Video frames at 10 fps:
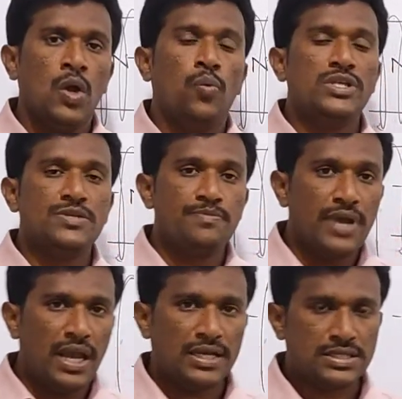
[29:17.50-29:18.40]
which
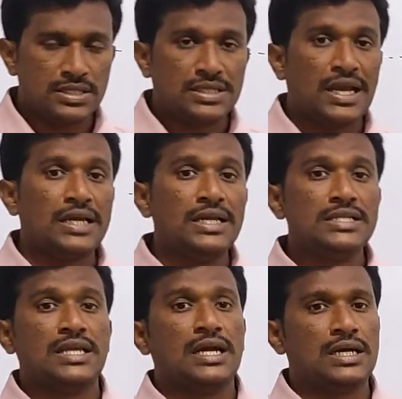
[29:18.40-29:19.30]
makes 90
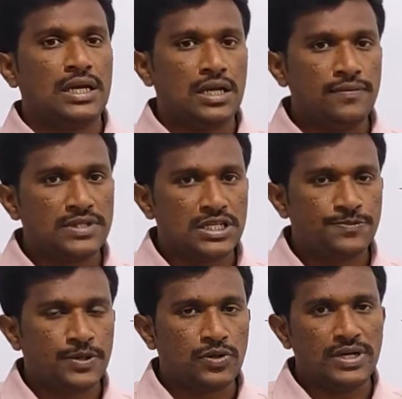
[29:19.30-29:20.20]
degrees electrical with
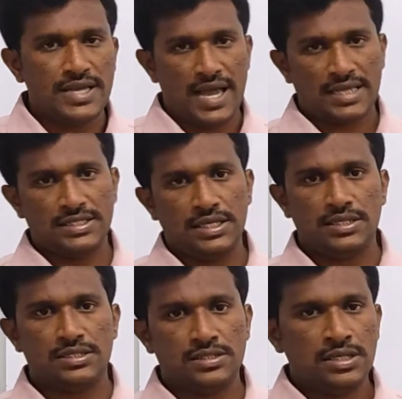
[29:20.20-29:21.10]
respect to D
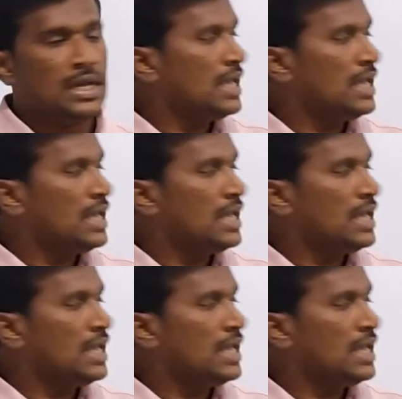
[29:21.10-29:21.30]
axis.